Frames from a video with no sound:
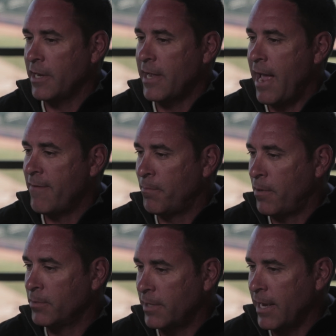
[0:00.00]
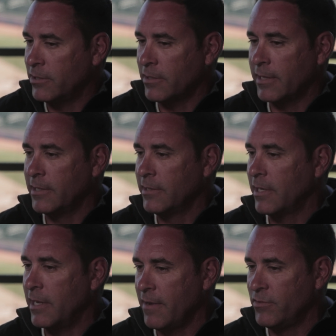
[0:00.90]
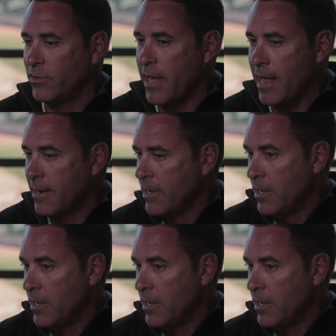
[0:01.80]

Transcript: and to have a publication like this that gives you that